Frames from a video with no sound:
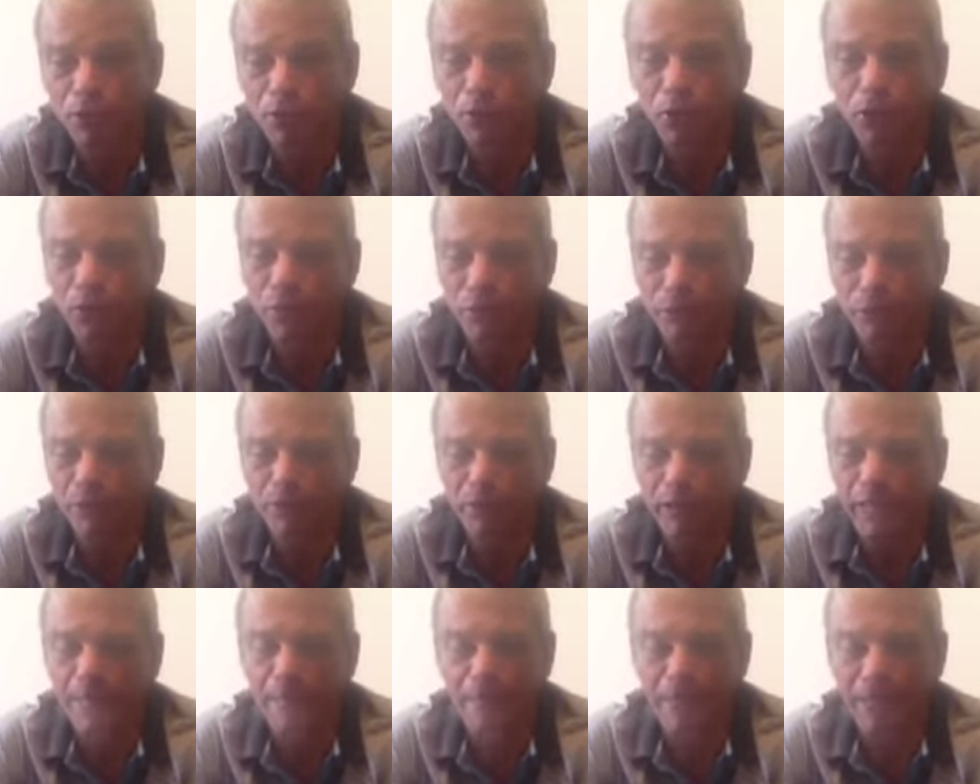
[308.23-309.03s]
or
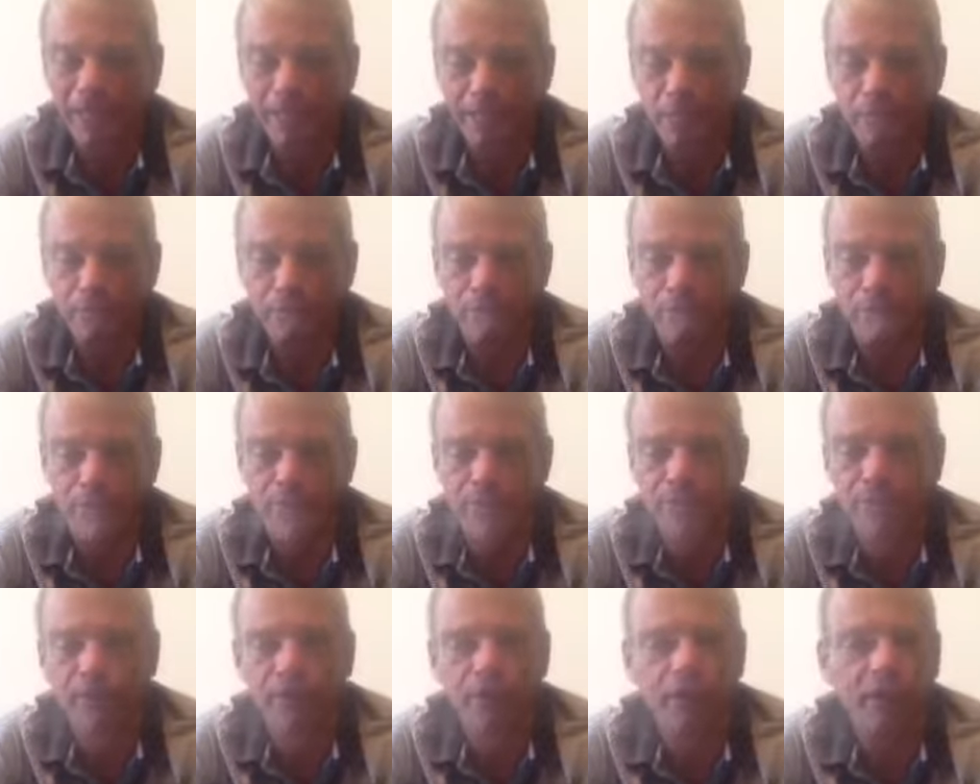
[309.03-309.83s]
come down in
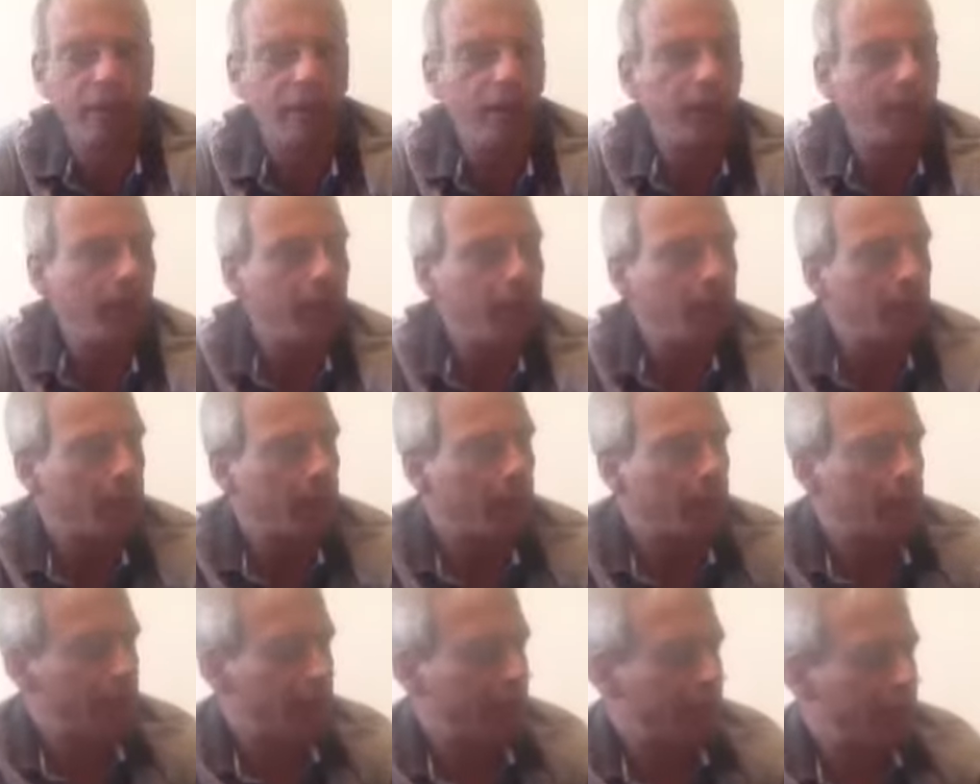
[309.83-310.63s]
price,
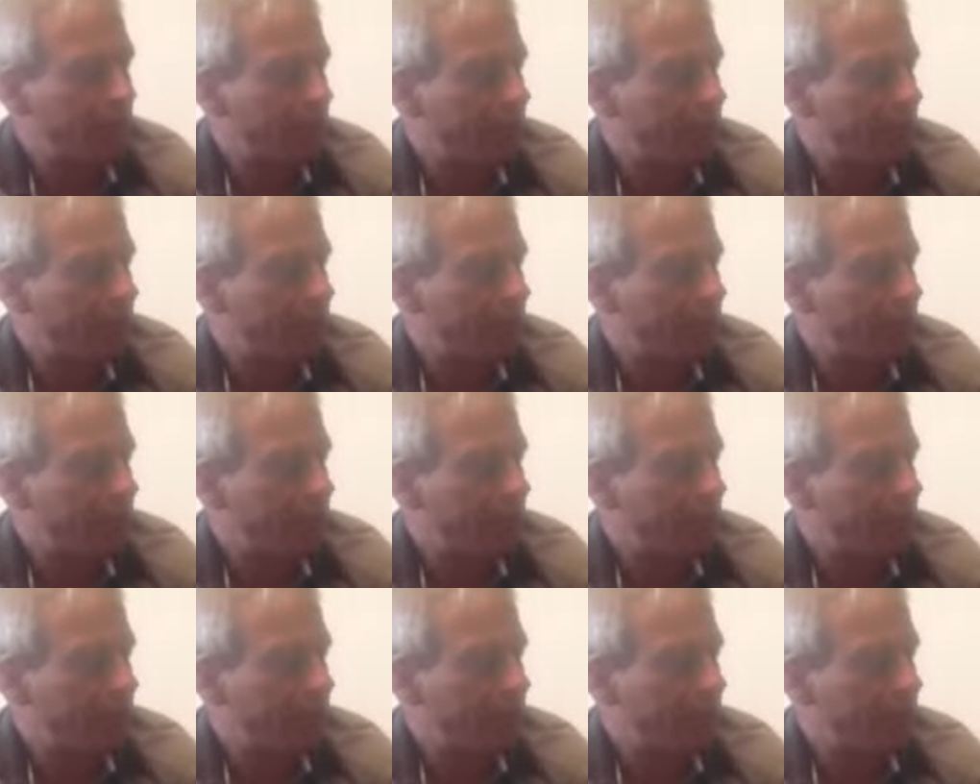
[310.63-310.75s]
but I'd